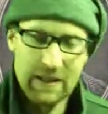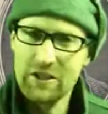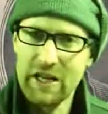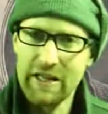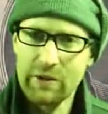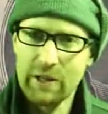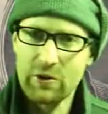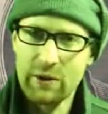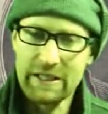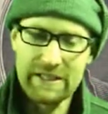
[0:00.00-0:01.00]
On January
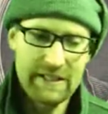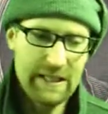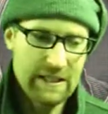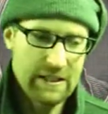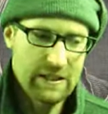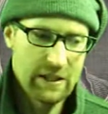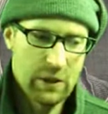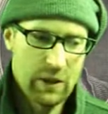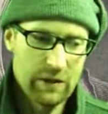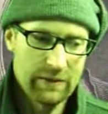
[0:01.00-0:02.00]
26th, the
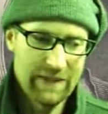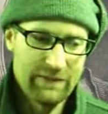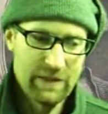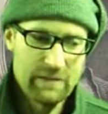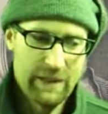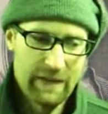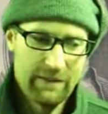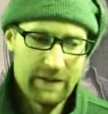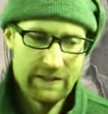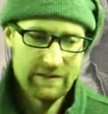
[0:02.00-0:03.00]
Oracle Nefitz
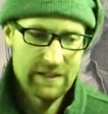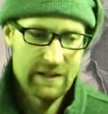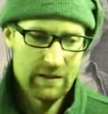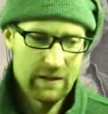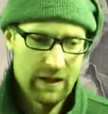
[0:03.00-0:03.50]
made fun of South